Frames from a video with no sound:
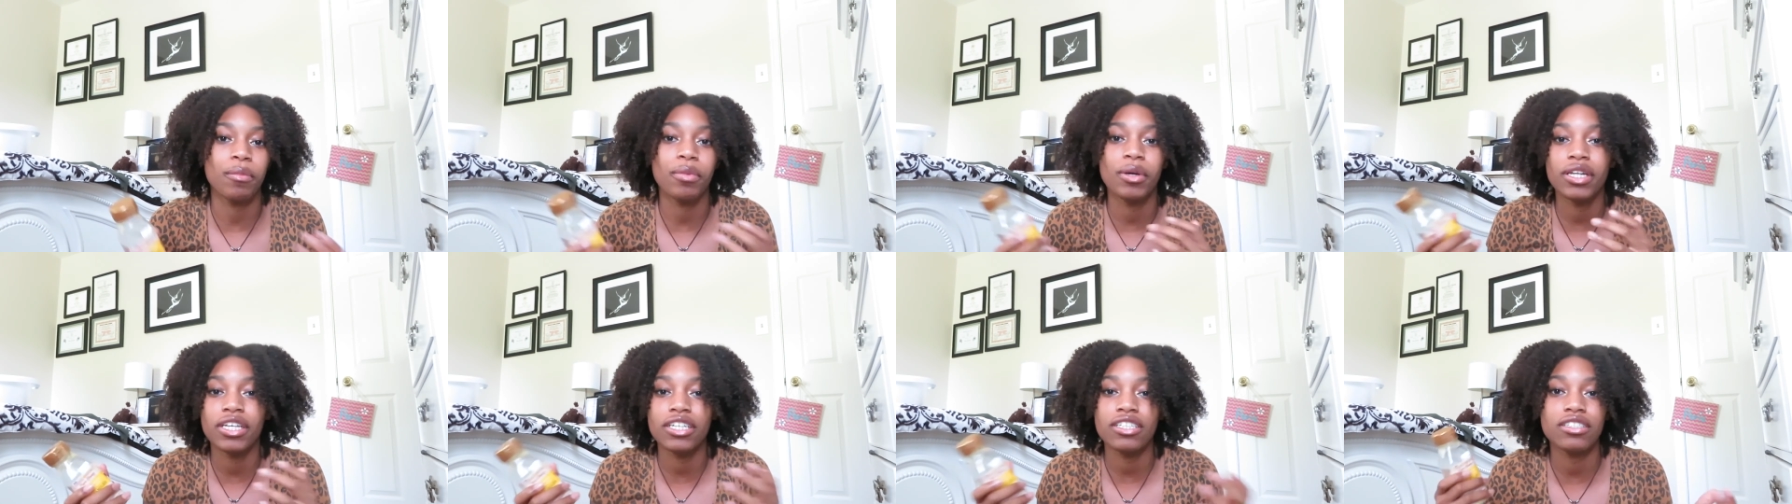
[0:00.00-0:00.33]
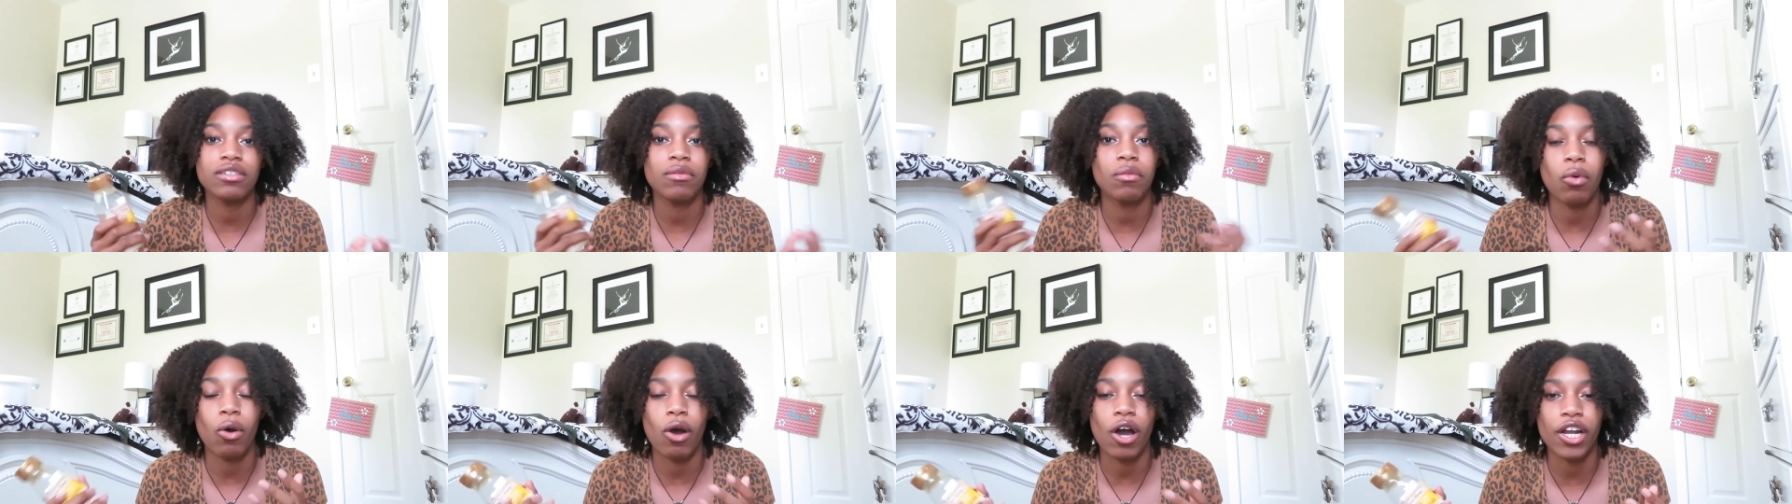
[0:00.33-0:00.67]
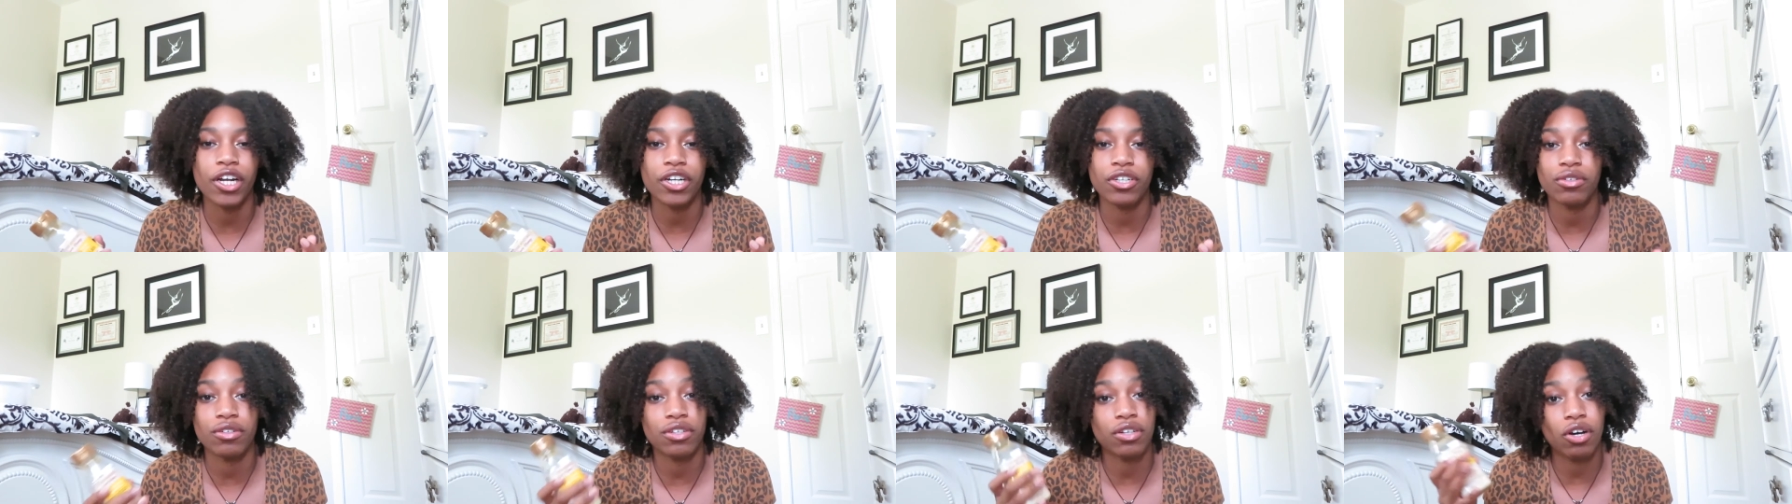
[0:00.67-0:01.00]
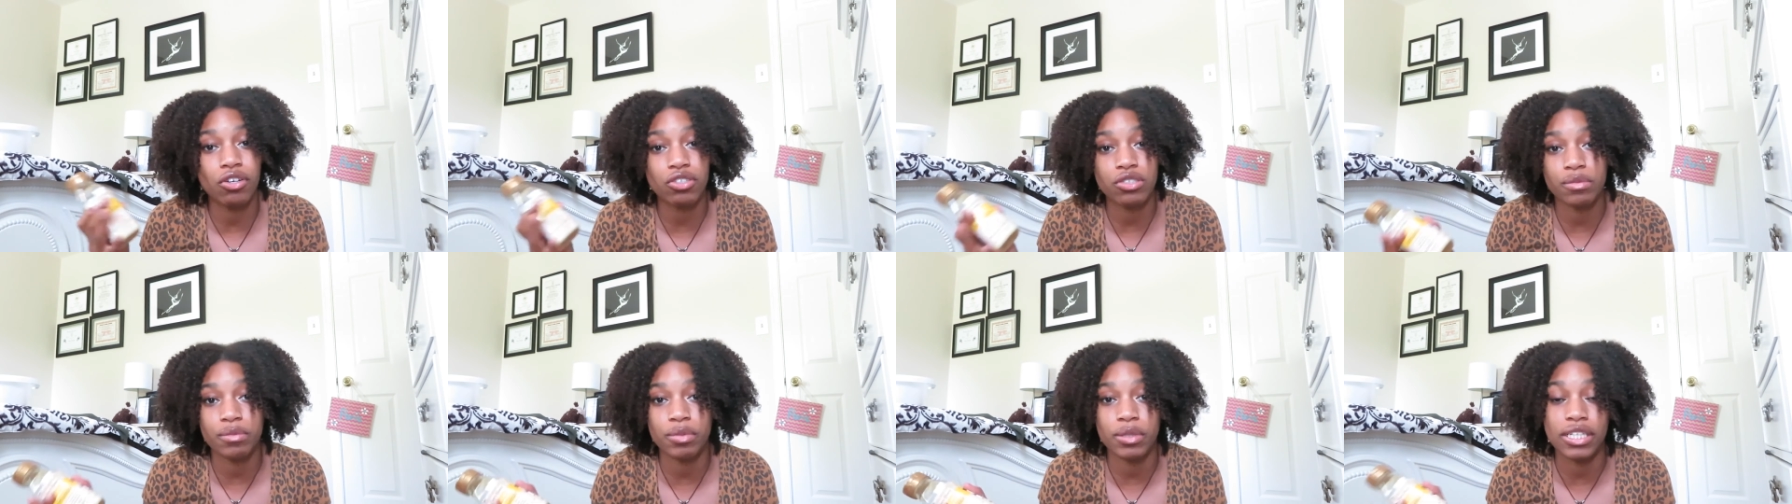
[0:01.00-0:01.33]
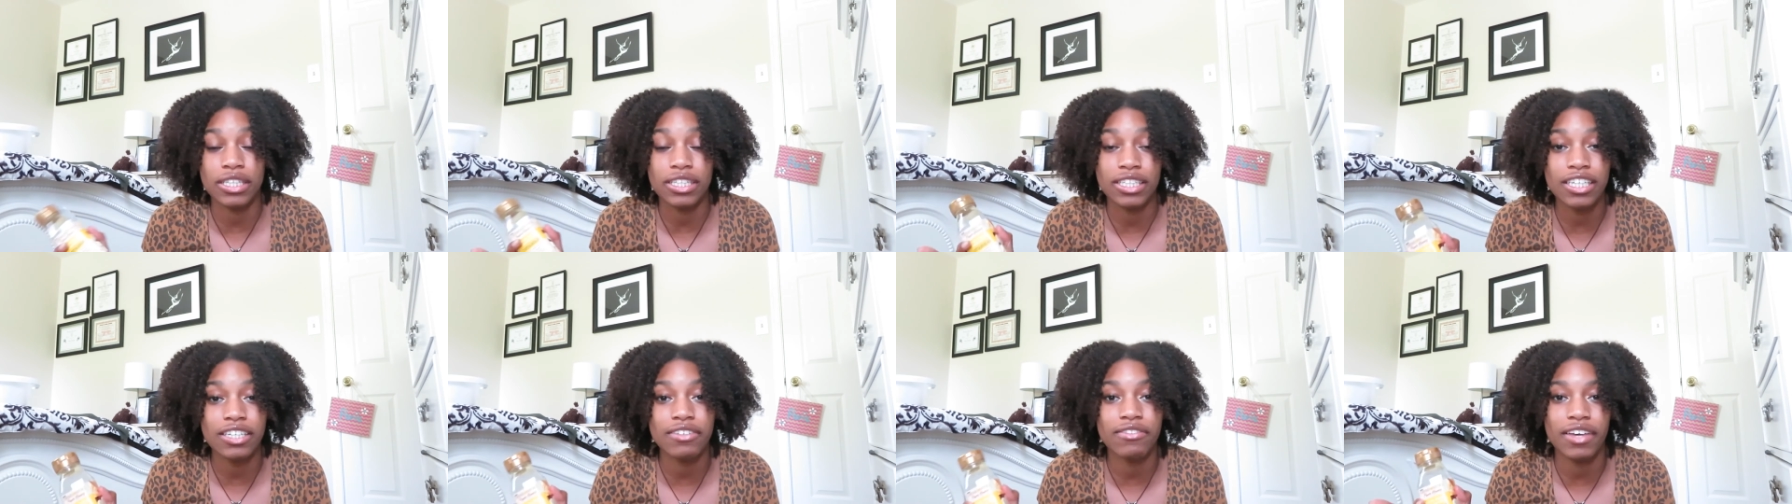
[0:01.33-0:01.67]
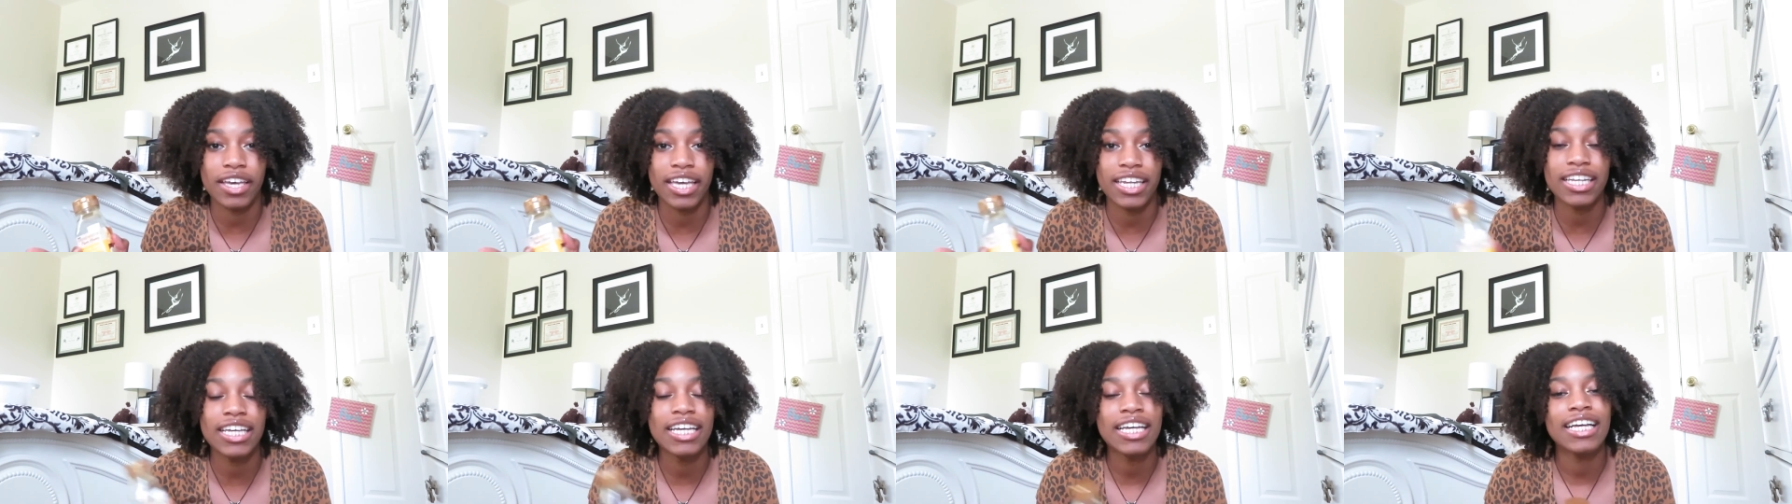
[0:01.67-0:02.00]
putting some water, you can also put a
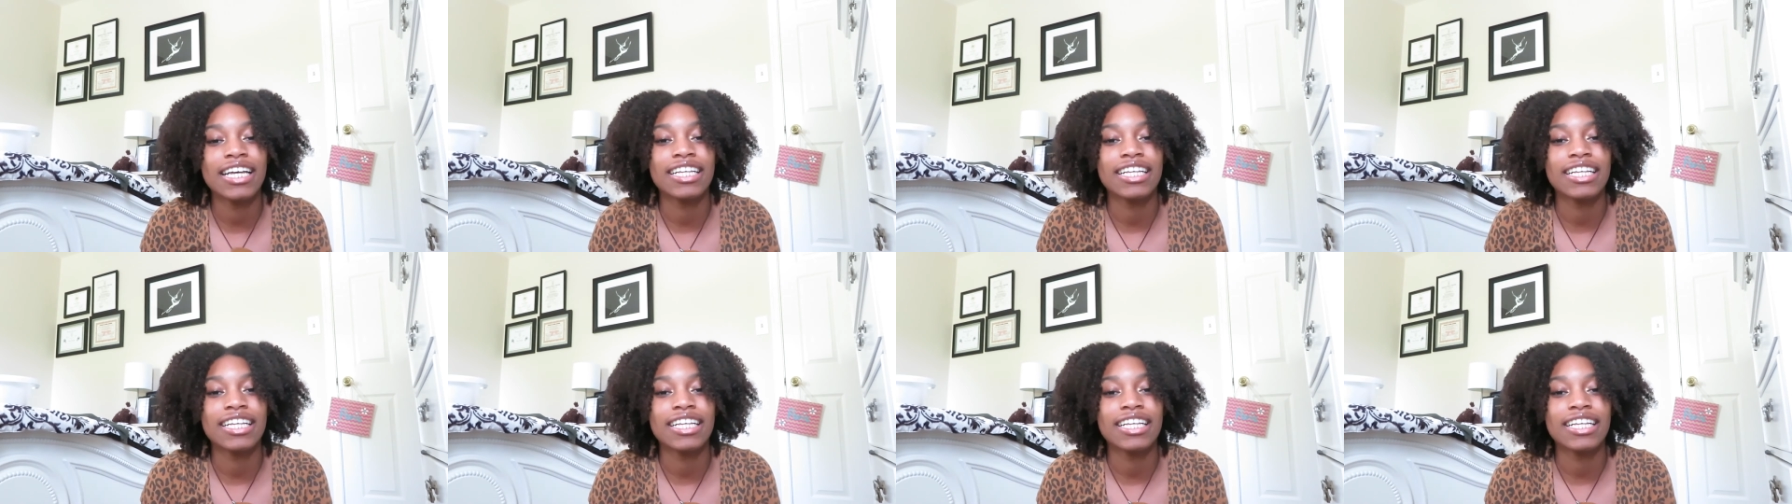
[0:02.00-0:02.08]
leave-in